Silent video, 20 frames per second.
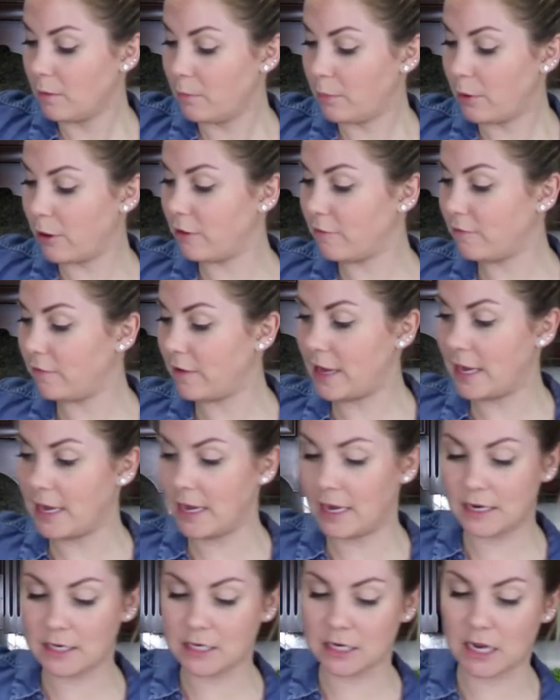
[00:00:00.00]

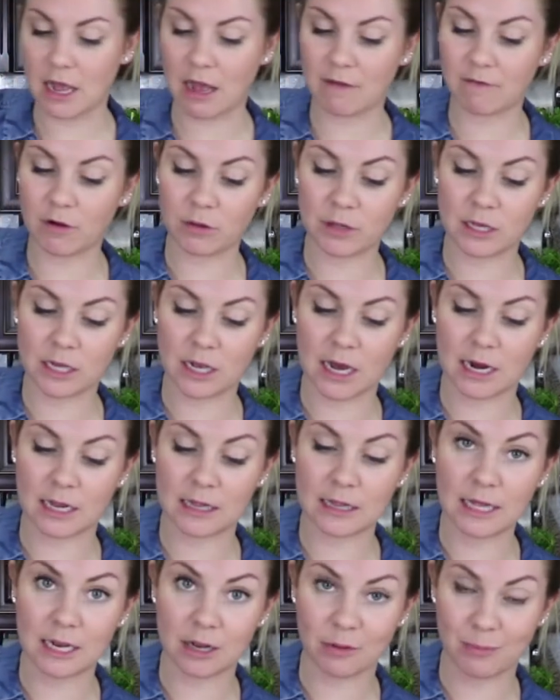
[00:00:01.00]
perfect. I've only got a
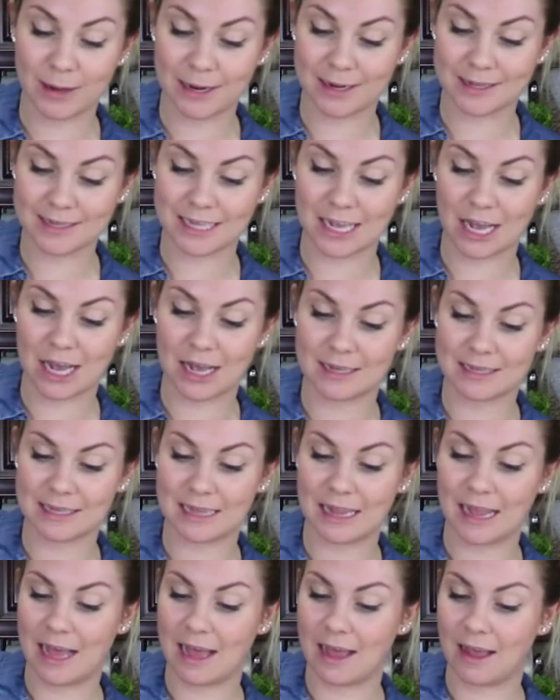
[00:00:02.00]
little bit of sauce
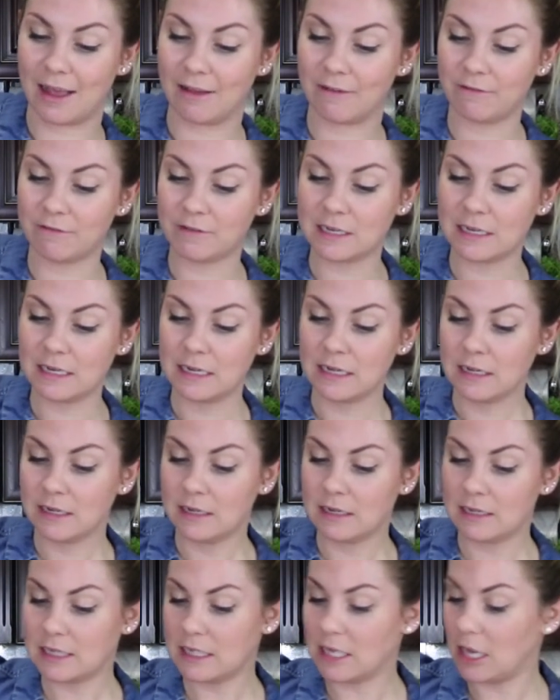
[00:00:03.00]
left.
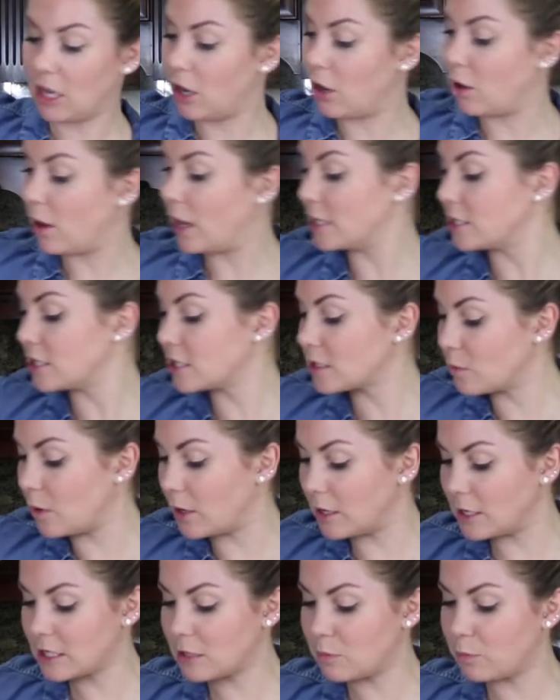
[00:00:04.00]
So I just
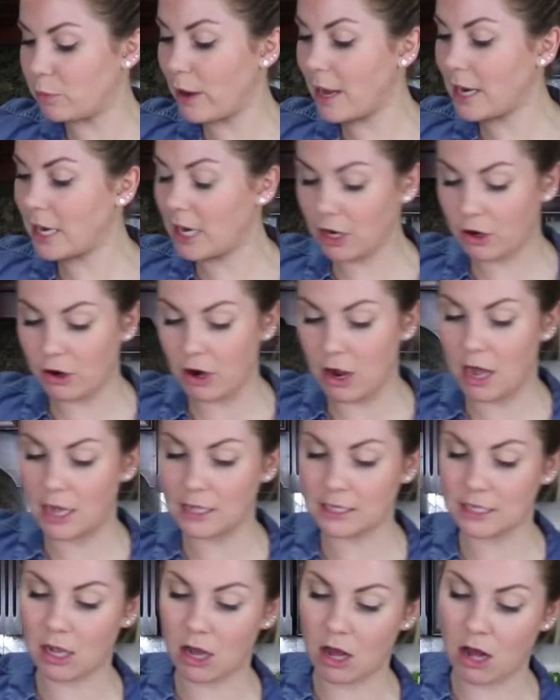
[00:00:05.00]
want to spread it
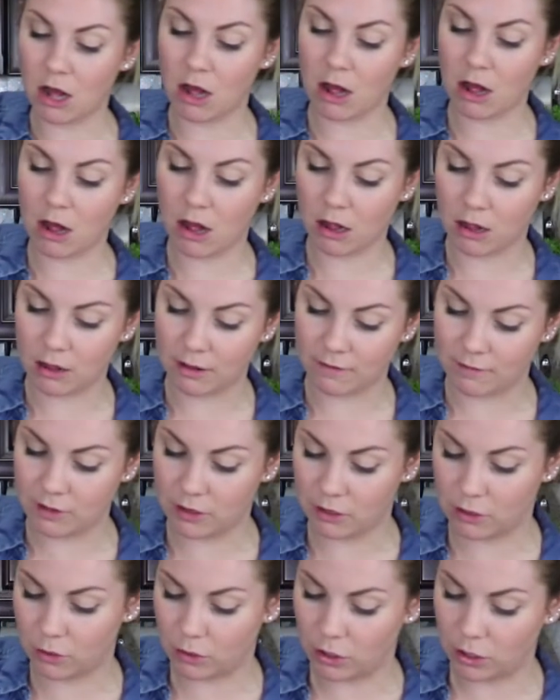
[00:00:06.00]
across all of the
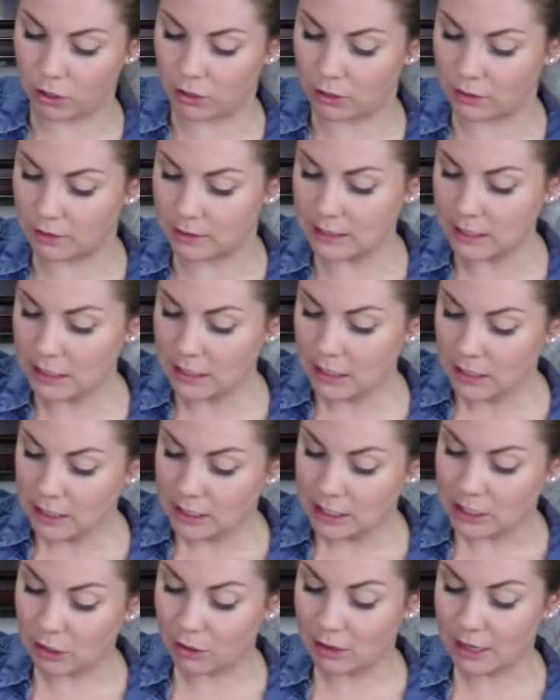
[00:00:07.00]
noodles
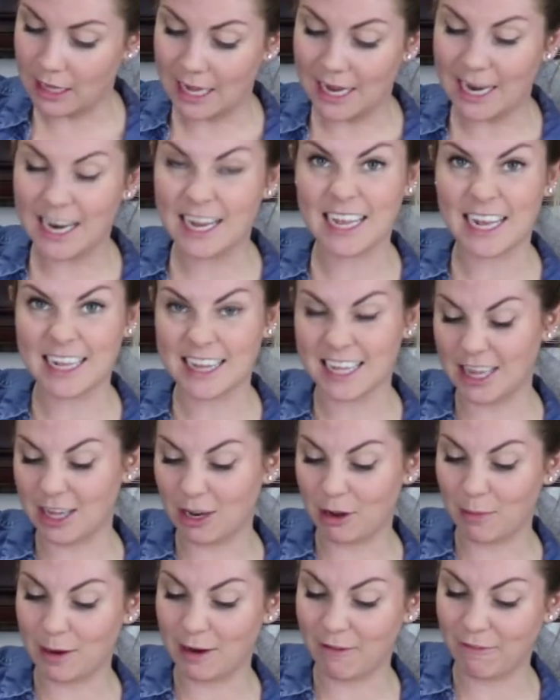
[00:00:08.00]
so that it gets a
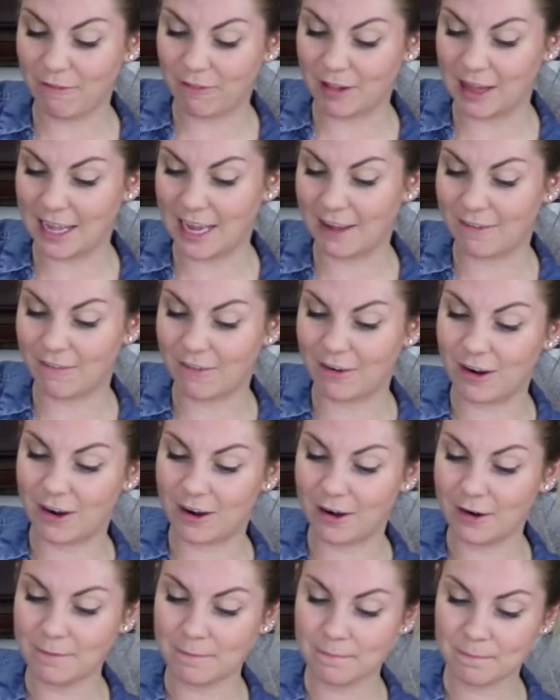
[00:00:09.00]
little bit of
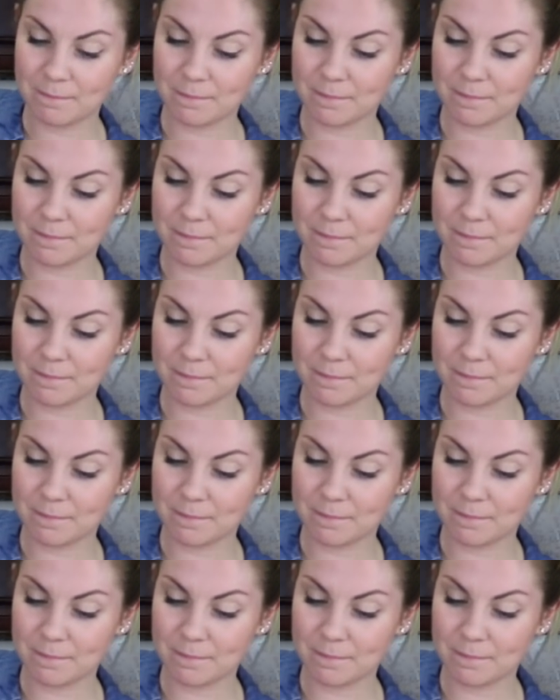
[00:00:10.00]
flavor.